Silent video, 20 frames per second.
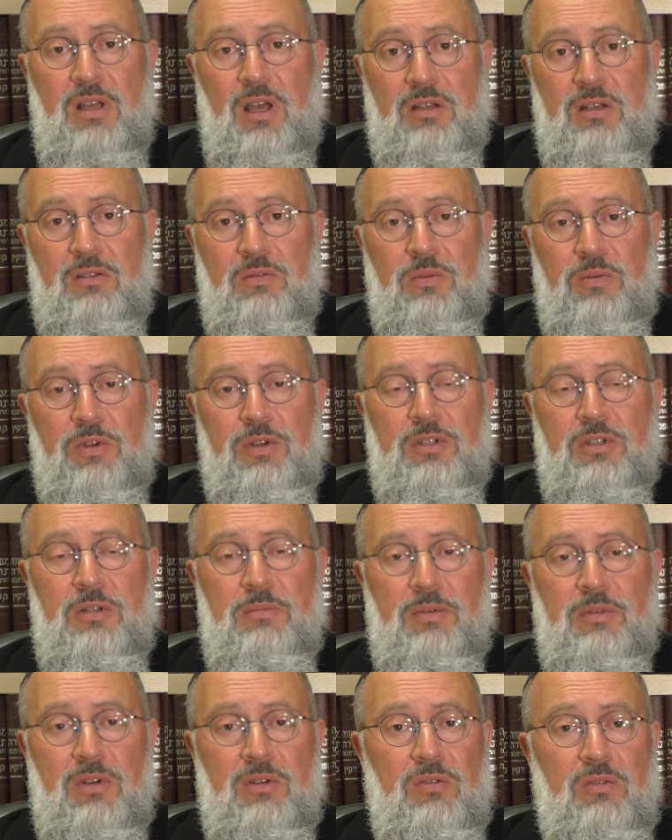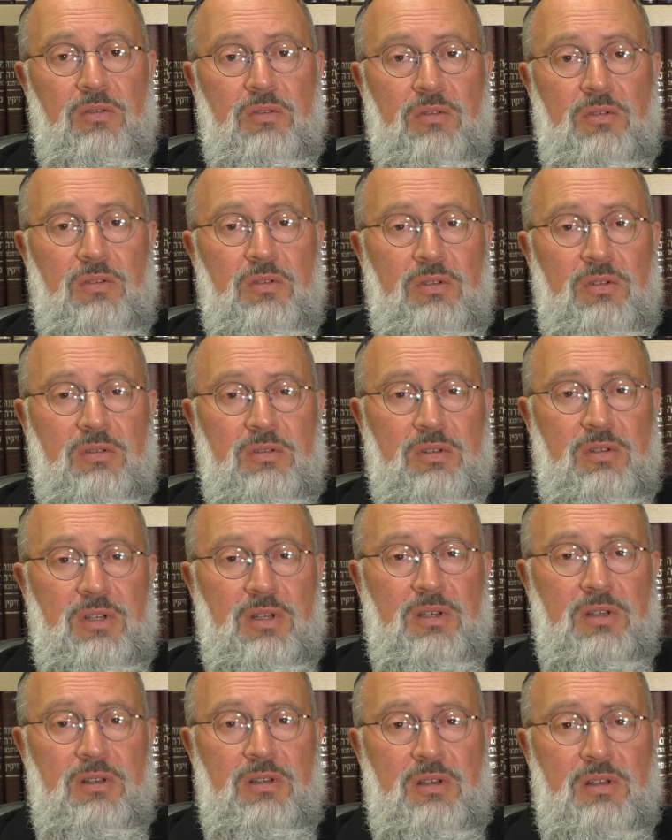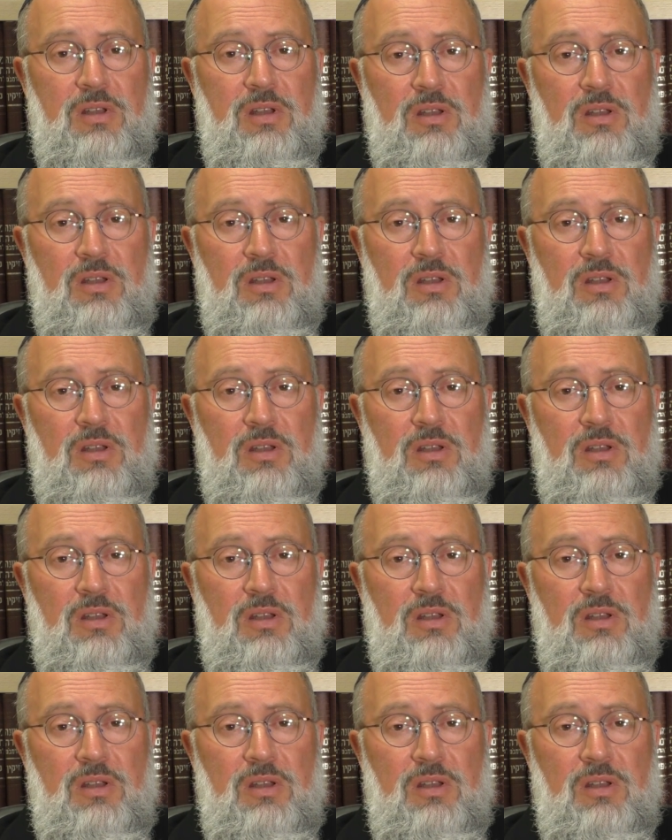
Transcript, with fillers: idol worship, and all, all, uh,